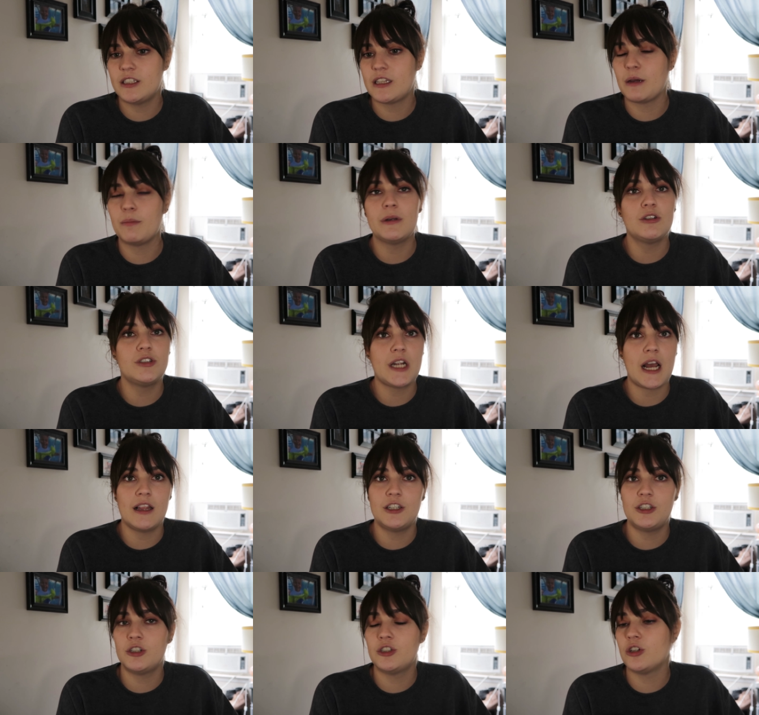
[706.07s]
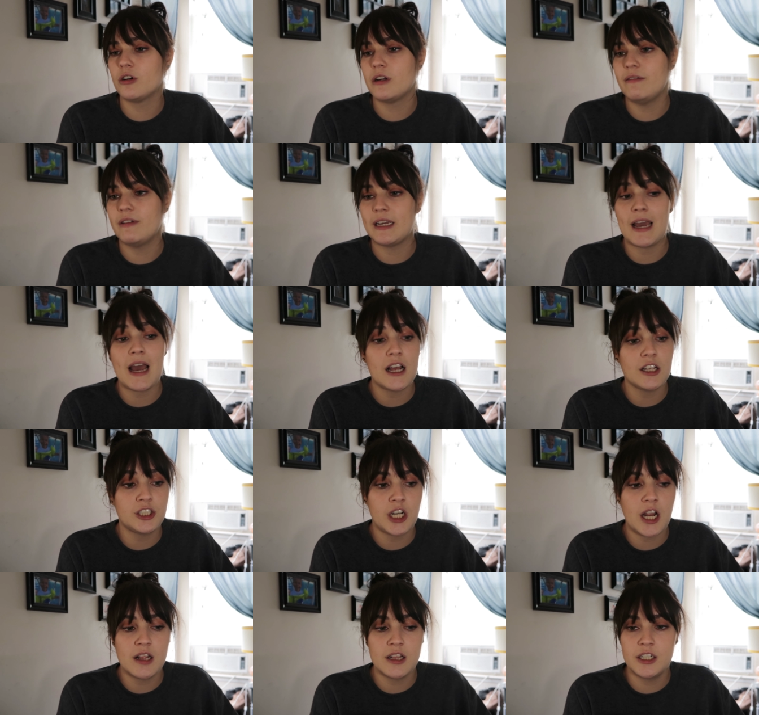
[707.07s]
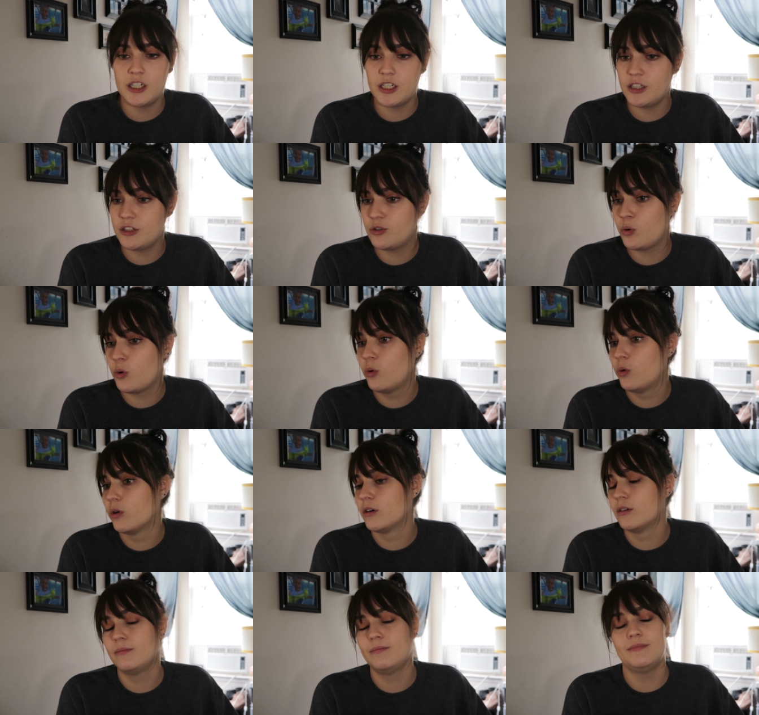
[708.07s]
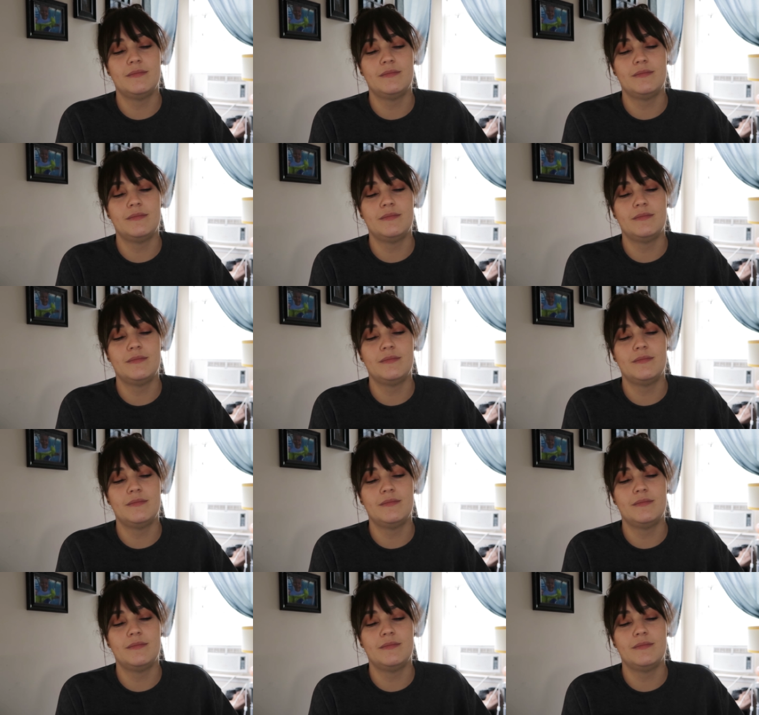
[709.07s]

like build challenges or even cast challenges or